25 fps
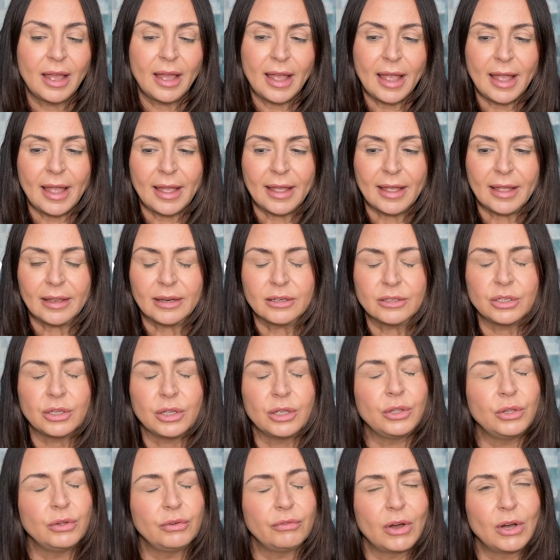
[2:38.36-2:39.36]
And
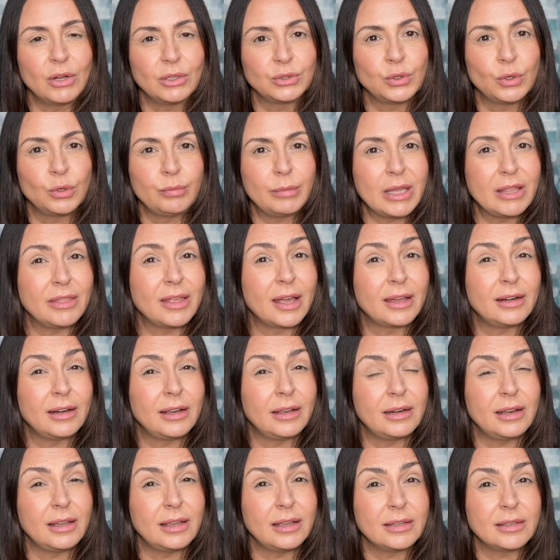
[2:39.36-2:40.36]
you've all told me that
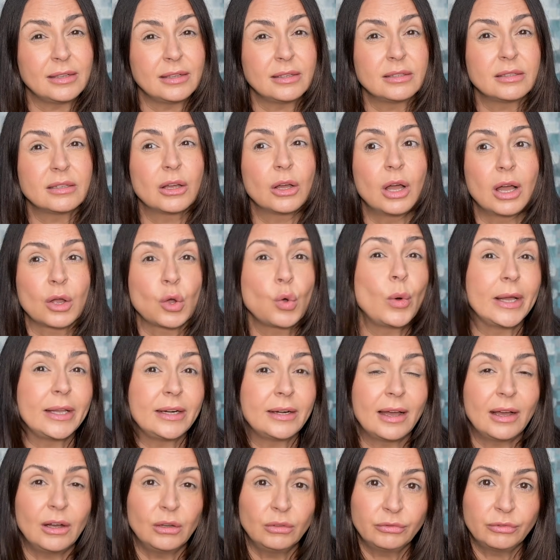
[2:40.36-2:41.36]
it is quite
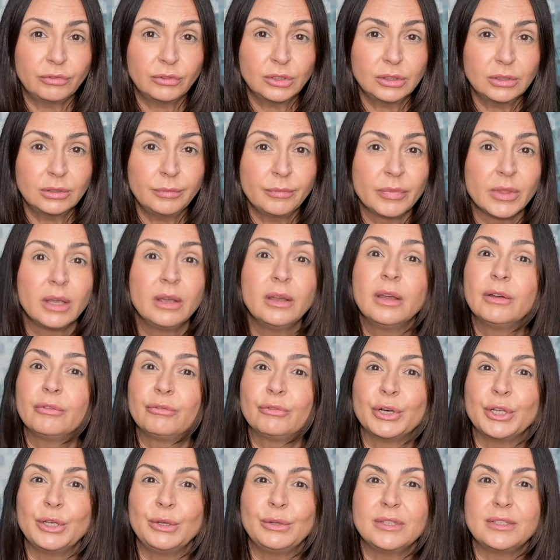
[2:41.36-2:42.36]
helpful
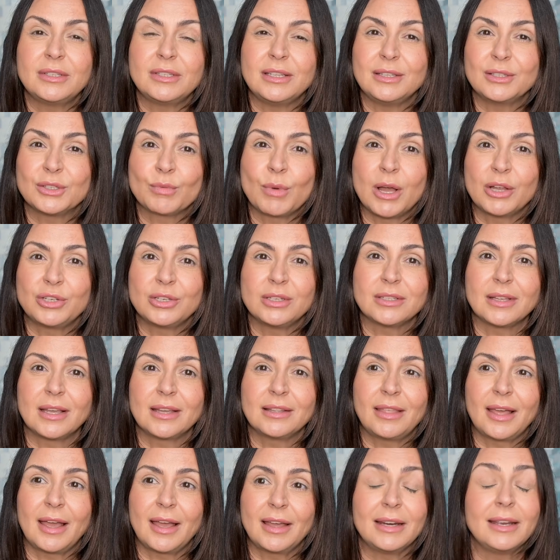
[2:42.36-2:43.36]
for you to see swatches
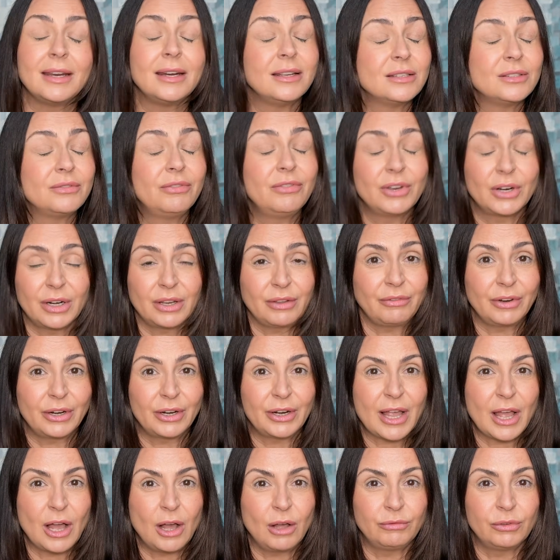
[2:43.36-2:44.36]
like that. It is
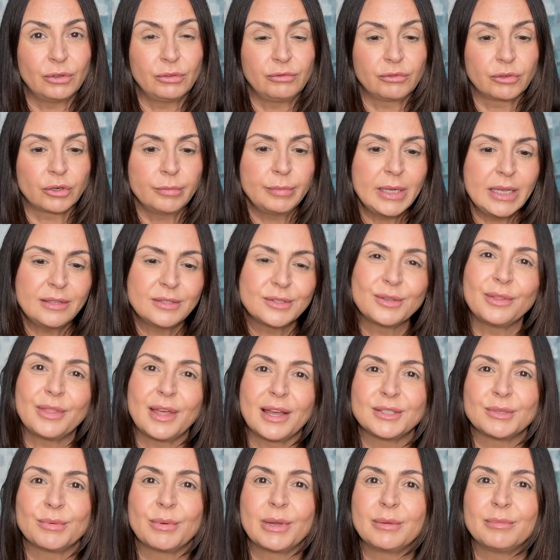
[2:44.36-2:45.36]
very helpful for me. So
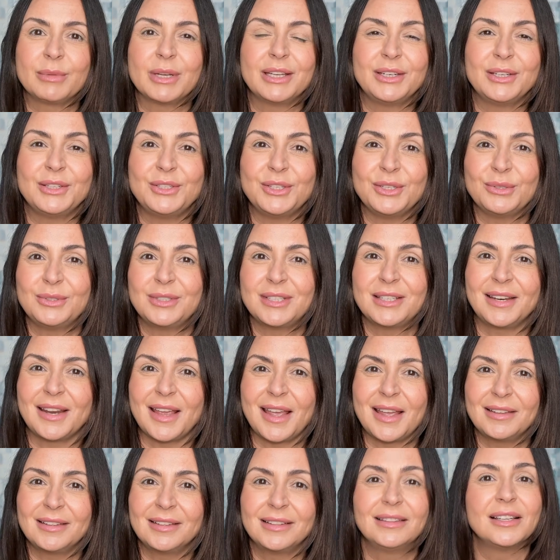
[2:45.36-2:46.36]
that's what I'm going to do
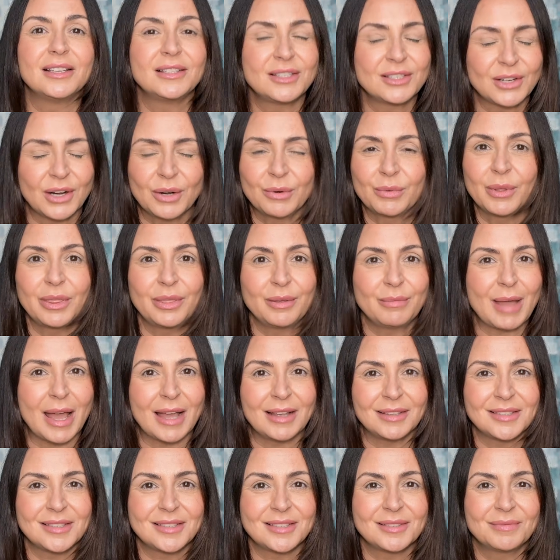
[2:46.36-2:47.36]
today. Let's start with the
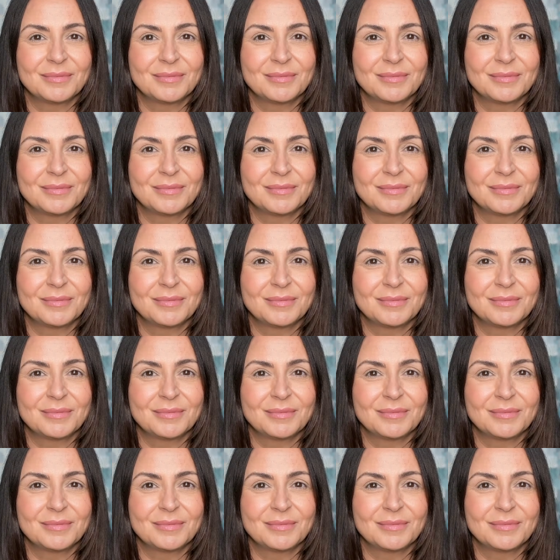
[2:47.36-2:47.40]
mattes.